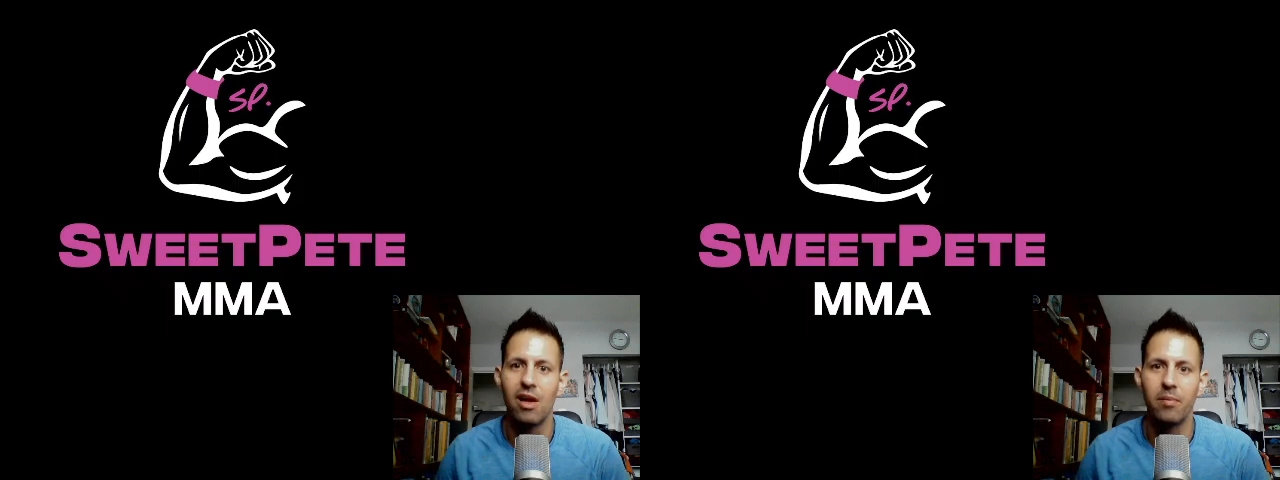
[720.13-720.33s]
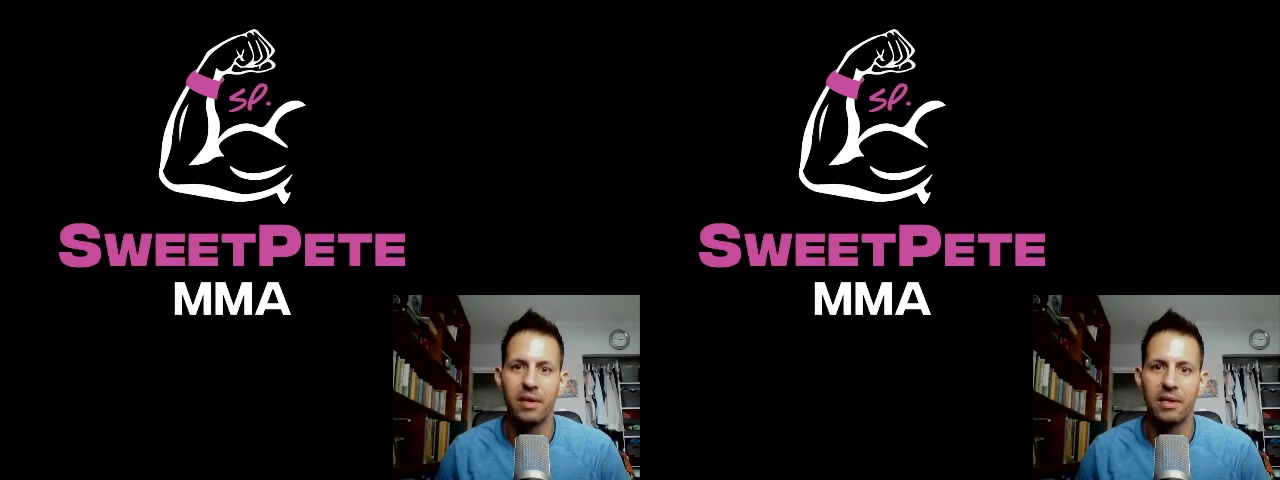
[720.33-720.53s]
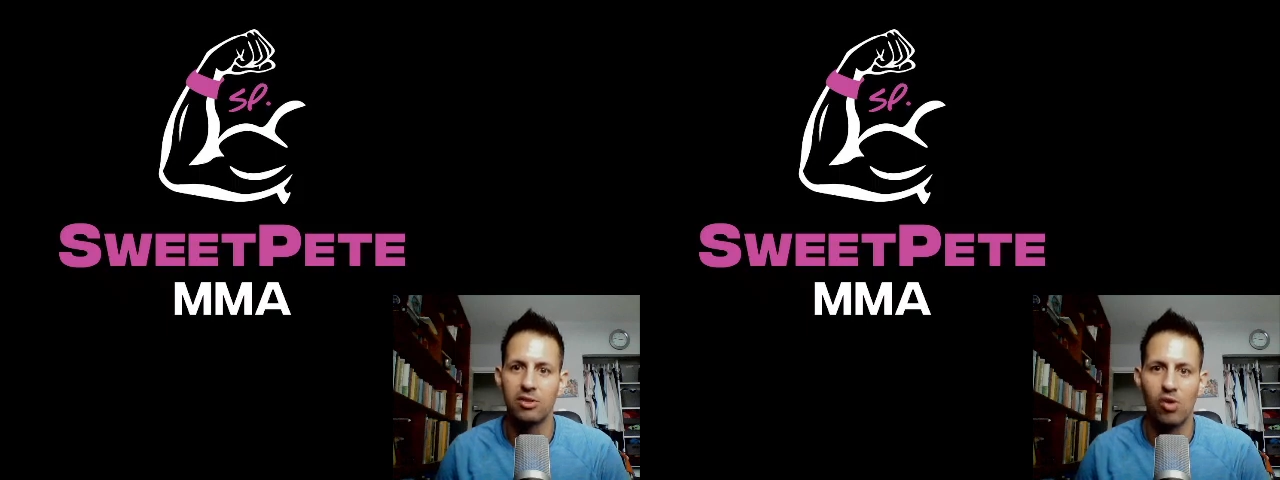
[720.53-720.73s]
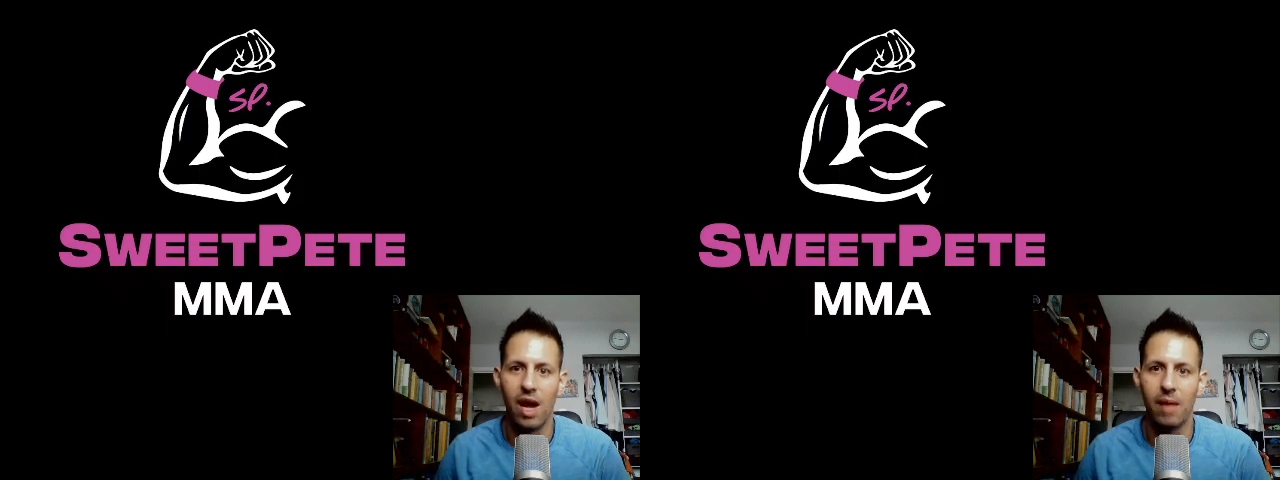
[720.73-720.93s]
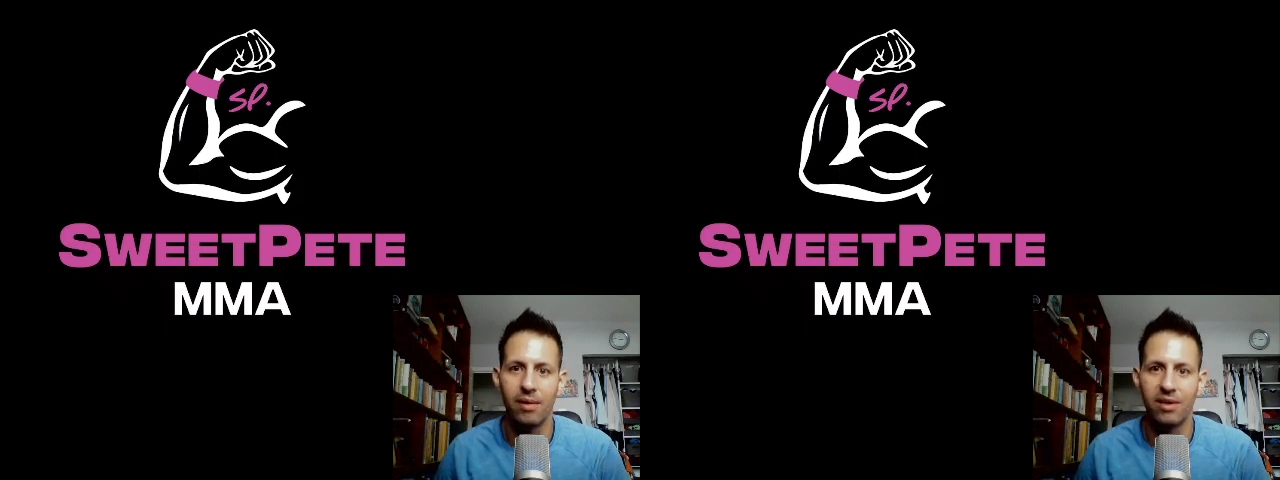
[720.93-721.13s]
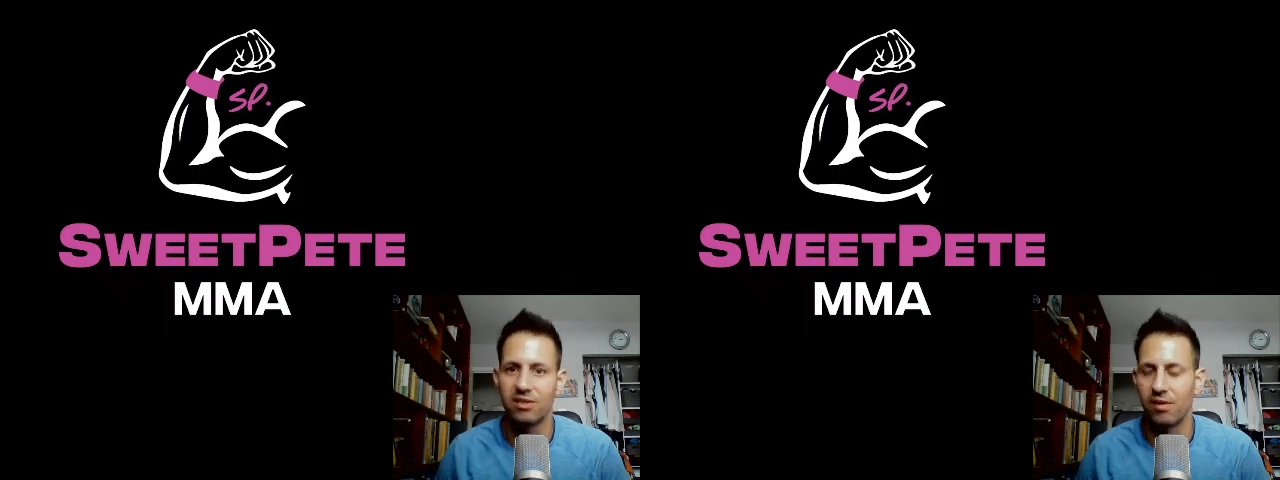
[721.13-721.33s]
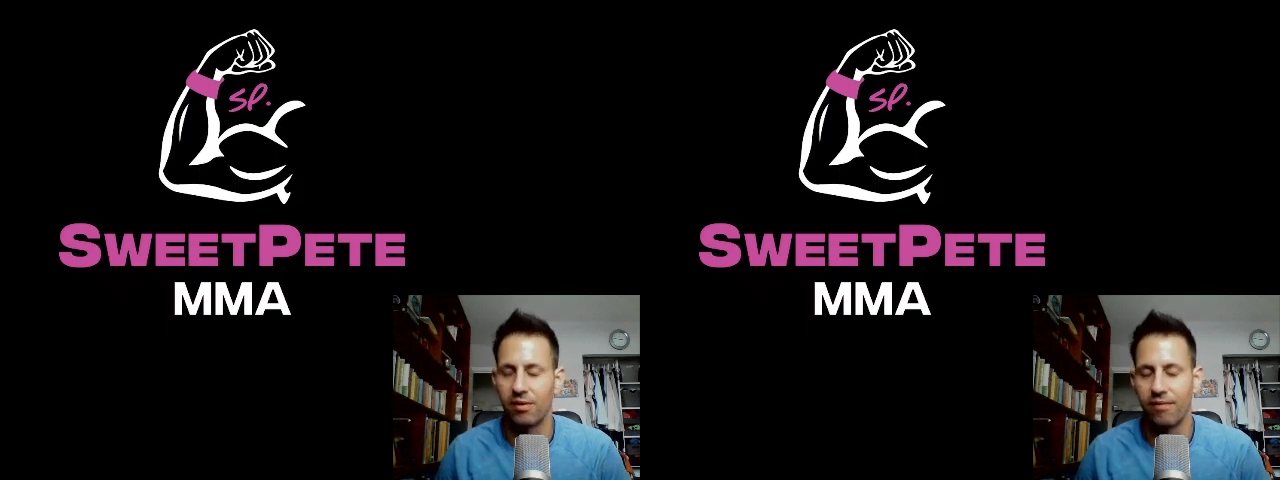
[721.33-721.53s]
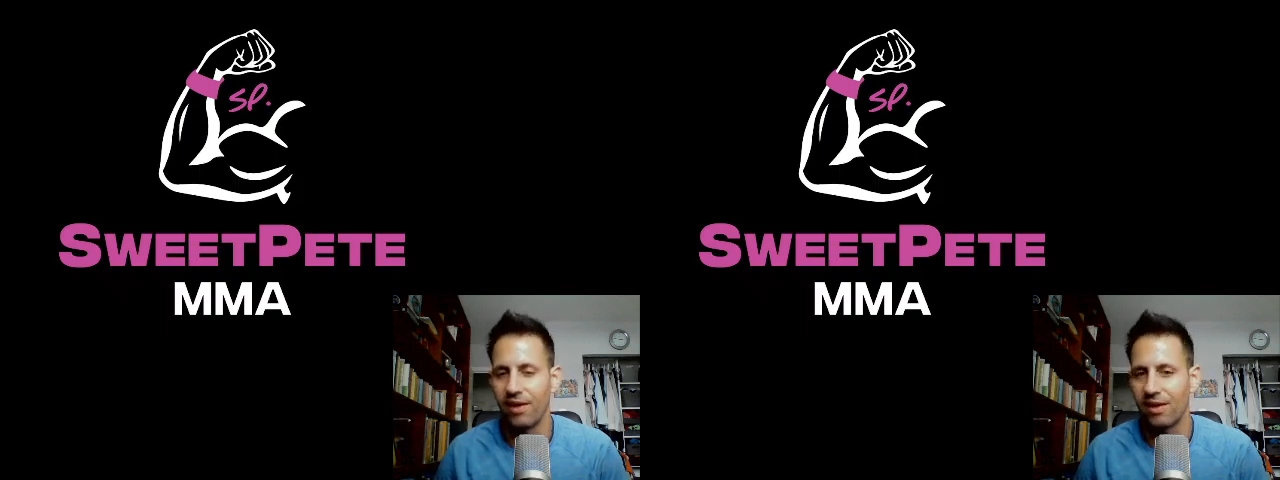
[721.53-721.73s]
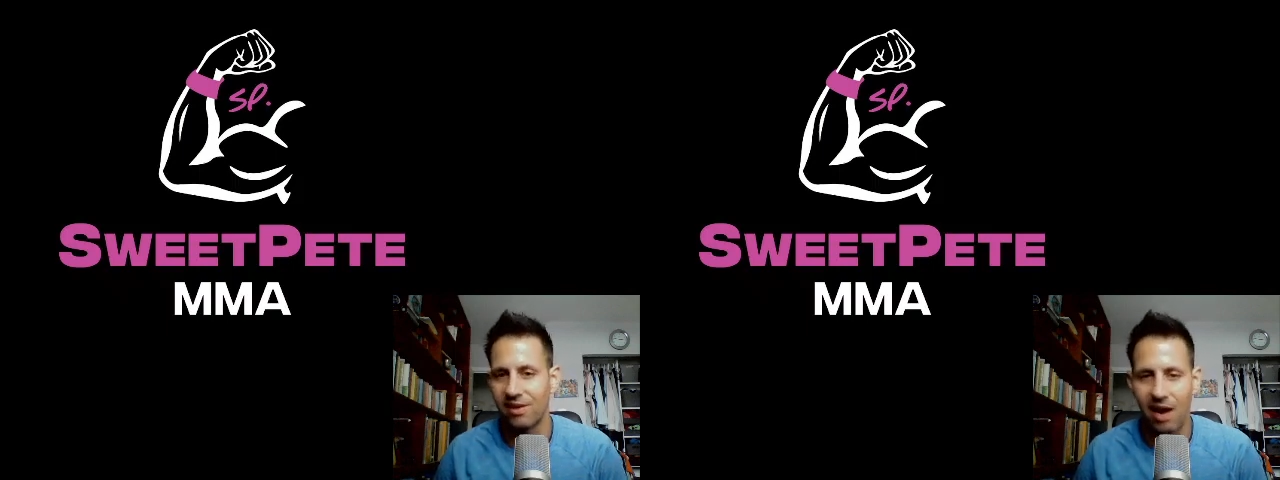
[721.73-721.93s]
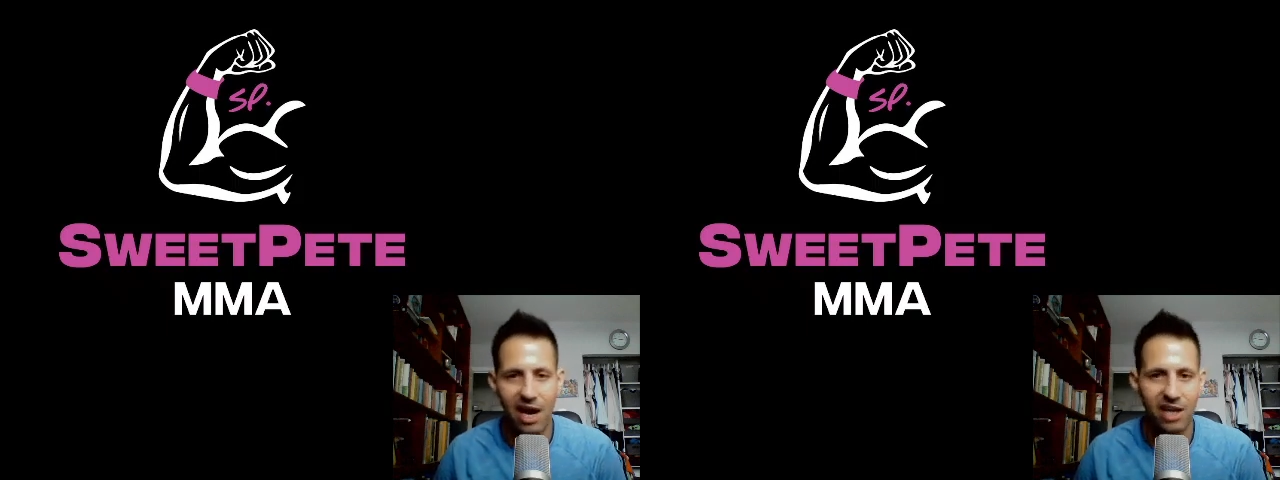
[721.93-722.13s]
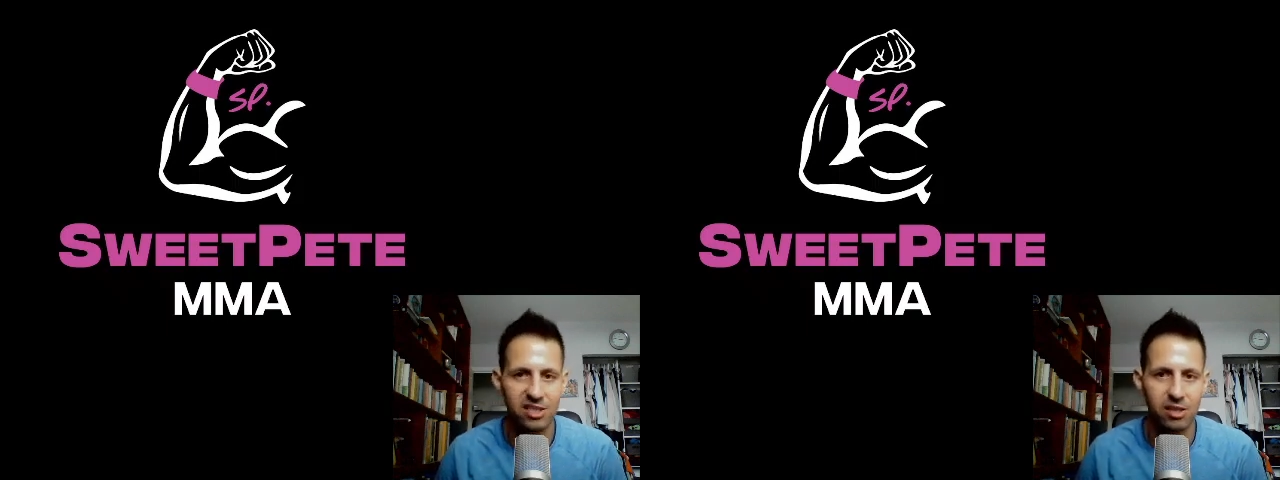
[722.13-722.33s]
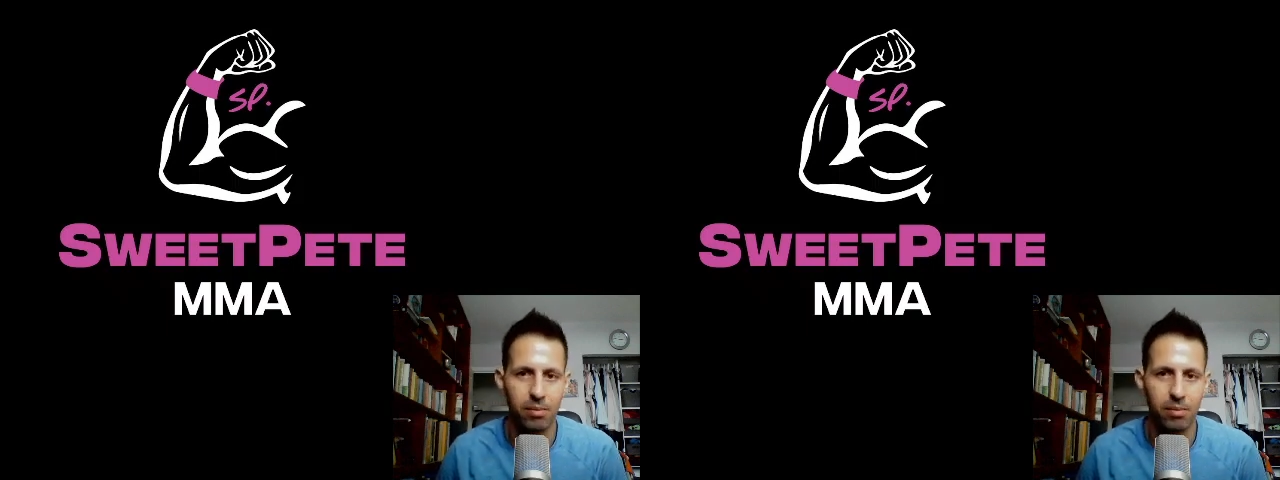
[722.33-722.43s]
because grappling is a fantastic